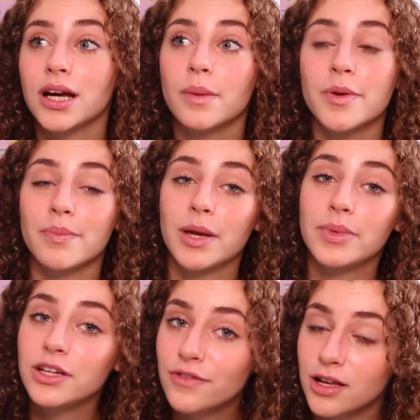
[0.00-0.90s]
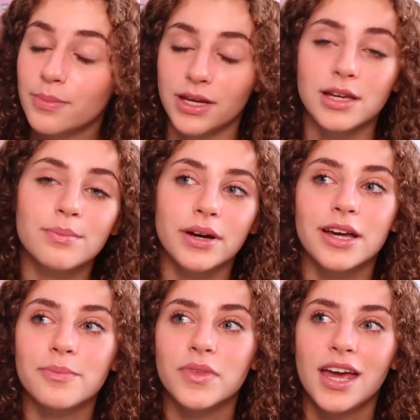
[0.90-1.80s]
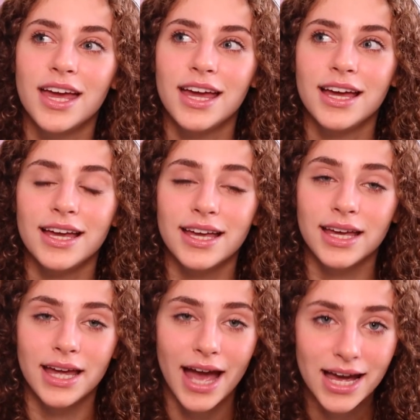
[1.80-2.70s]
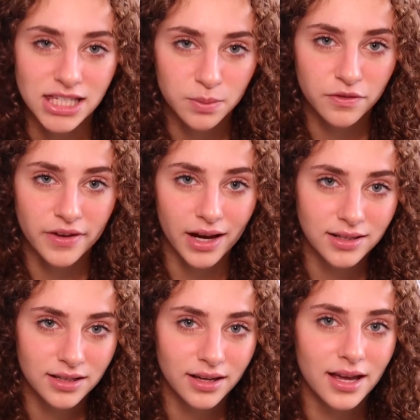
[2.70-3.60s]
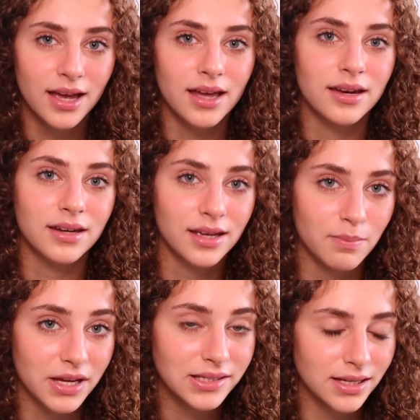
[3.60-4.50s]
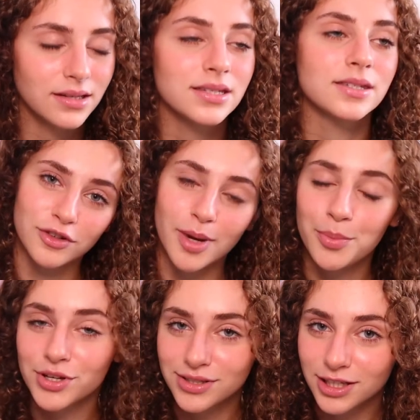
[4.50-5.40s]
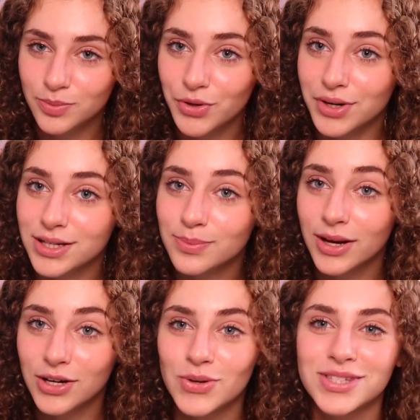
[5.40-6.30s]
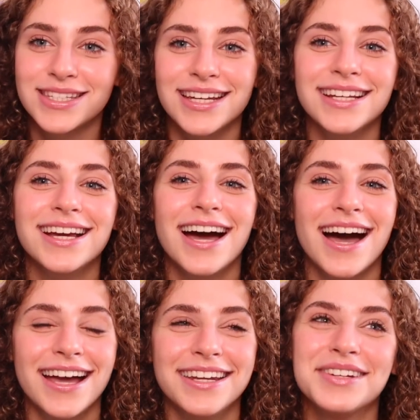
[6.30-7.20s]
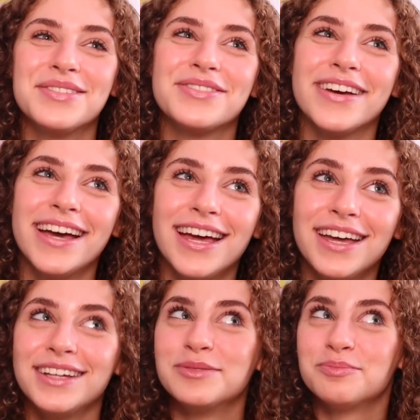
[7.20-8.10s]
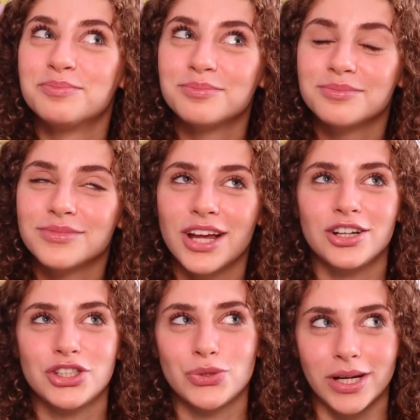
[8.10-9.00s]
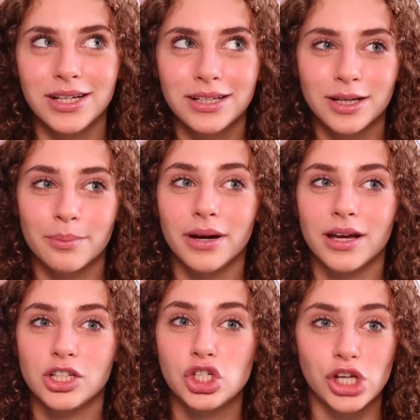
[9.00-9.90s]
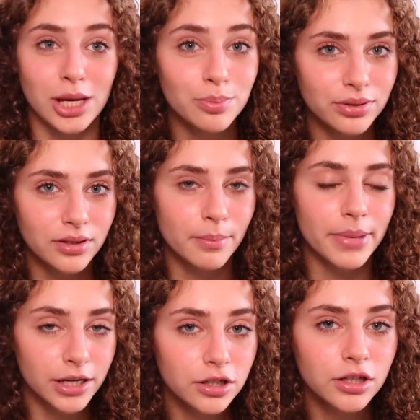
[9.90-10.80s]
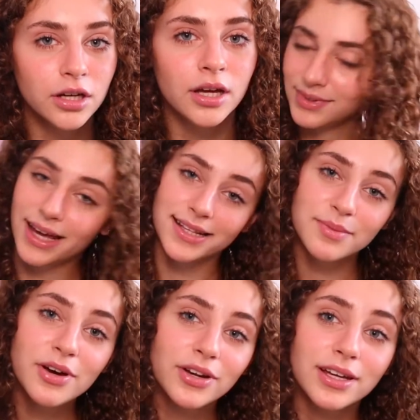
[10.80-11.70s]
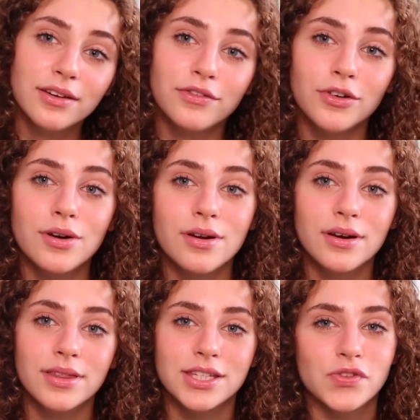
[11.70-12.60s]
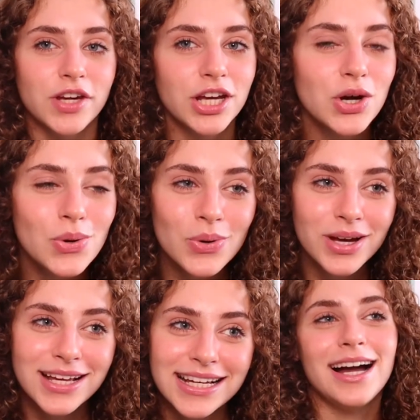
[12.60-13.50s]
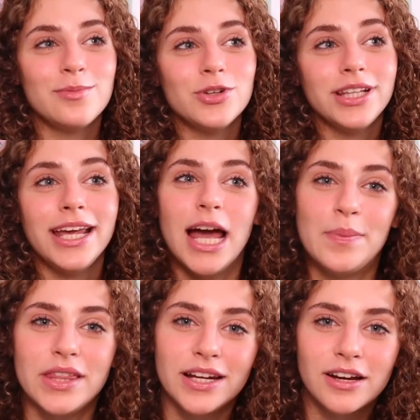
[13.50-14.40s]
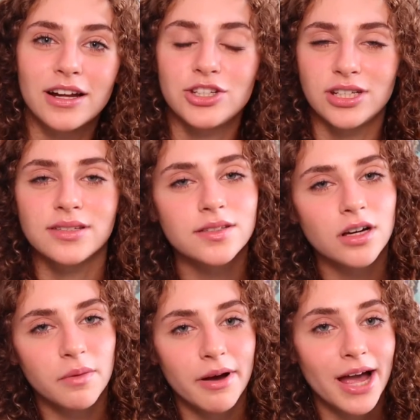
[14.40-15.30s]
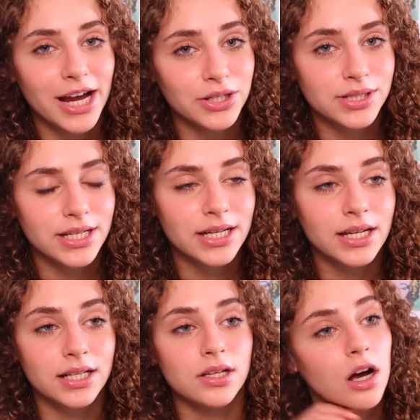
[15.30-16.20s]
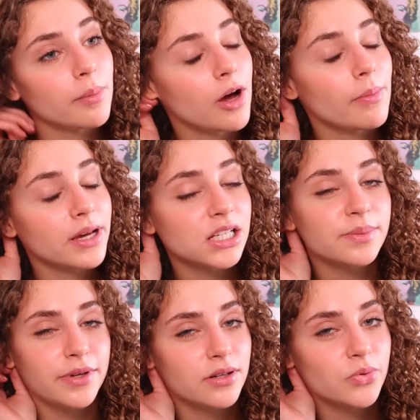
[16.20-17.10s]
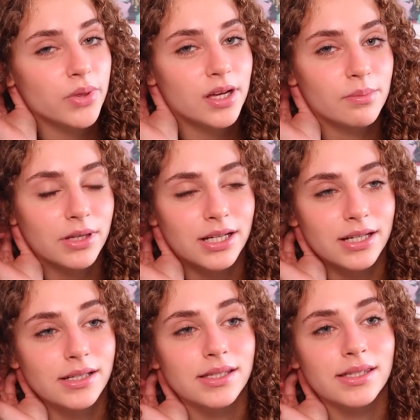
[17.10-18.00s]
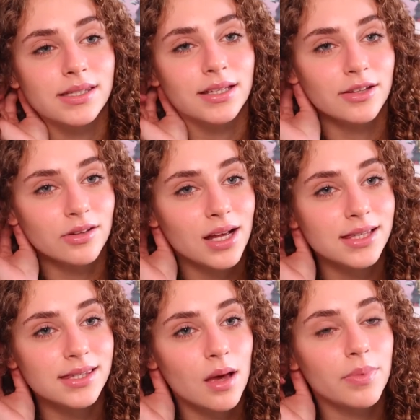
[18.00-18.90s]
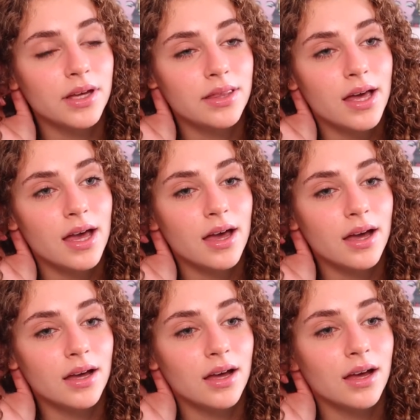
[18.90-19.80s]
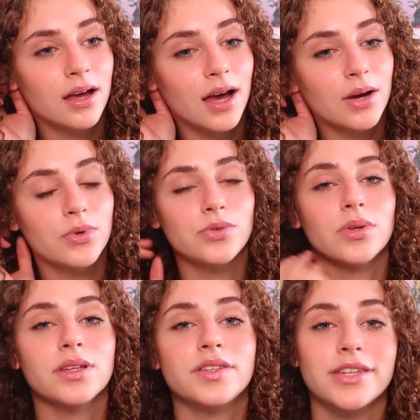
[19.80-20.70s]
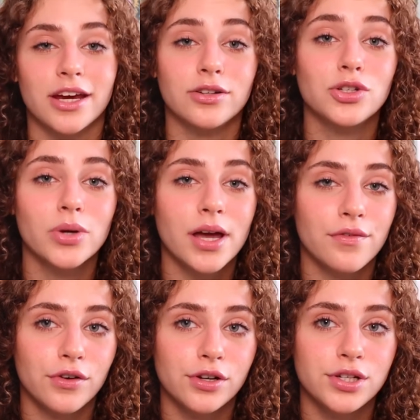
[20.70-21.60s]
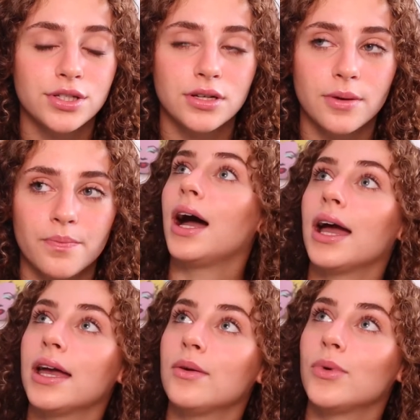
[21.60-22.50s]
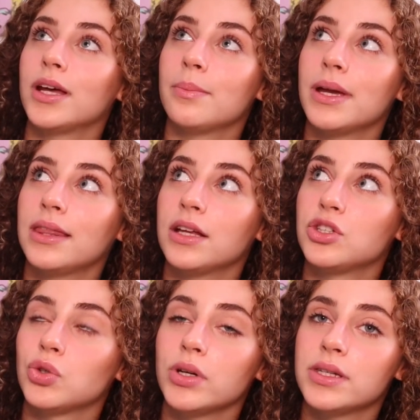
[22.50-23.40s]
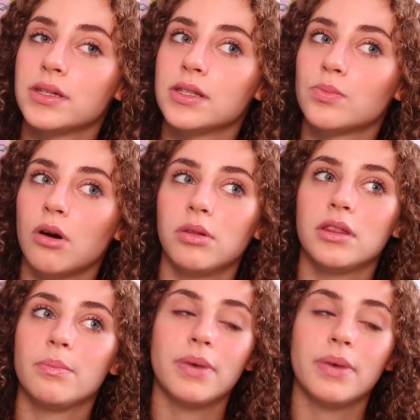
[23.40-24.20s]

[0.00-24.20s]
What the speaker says: up, it might be developing, but it has some effect and it makes sense. From my personal experience, my nose did kind of not shrink, but shape better. That's about it for this video. I'm really happy that I got a chance to talk about Accutane and talk about my experience with it because that's something that I was really scared to try at first. When I made that choice, it's probably the